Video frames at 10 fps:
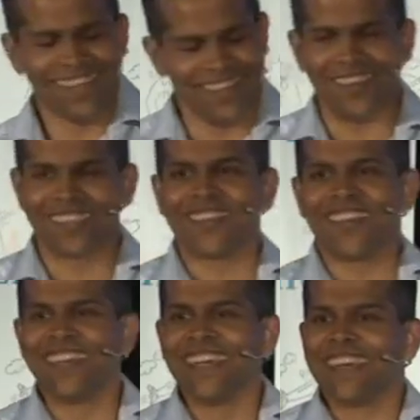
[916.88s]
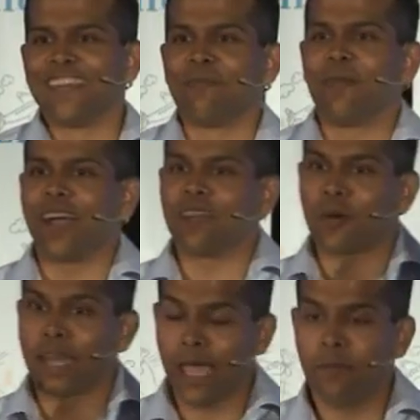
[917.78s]
no, let's not. But
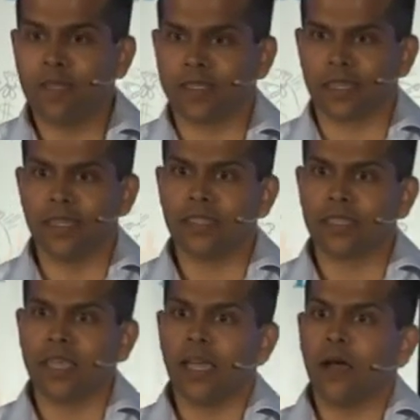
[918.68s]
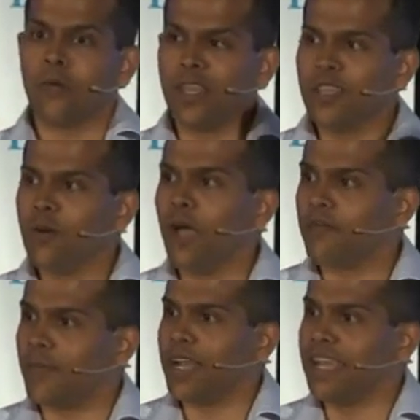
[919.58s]
what happens is, when you
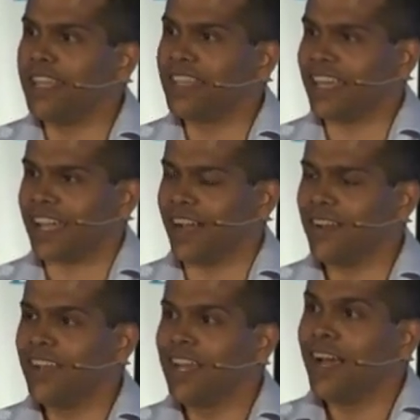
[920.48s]
have money in the account,